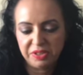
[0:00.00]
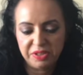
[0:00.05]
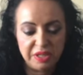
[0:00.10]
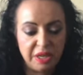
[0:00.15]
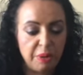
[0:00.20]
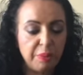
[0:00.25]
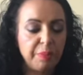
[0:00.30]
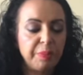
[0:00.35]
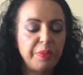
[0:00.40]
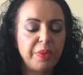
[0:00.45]

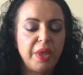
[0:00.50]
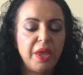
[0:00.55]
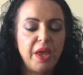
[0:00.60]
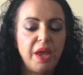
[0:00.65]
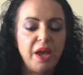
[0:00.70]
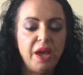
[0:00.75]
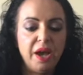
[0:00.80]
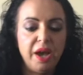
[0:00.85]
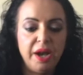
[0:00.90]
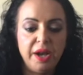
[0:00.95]
Now,
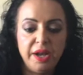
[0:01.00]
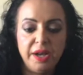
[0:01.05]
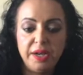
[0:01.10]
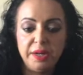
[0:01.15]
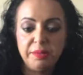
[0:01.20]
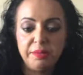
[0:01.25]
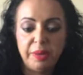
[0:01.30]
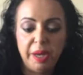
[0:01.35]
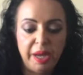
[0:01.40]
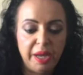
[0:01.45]

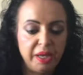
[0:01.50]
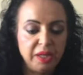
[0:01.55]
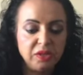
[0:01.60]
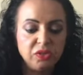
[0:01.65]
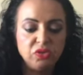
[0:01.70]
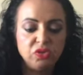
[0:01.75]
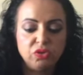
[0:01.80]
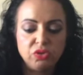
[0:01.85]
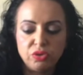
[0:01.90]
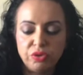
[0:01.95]
and
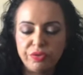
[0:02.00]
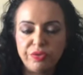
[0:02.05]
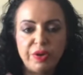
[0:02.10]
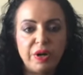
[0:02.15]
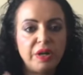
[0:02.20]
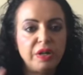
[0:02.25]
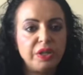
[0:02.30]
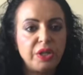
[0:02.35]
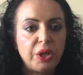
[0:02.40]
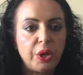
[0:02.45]
so far,